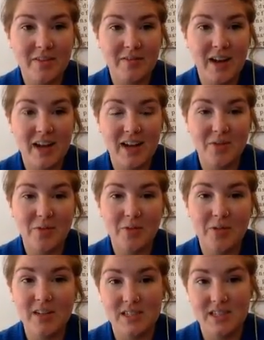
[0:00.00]
right-hand
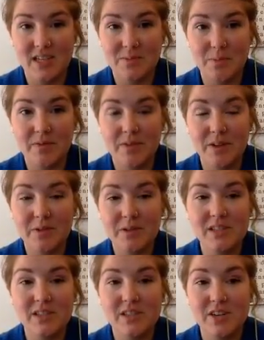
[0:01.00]
corner that says Buffalo
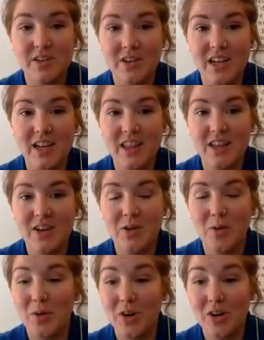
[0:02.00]
is turning the
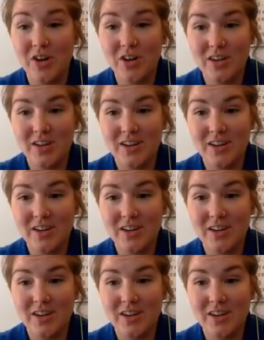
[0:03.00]
corner,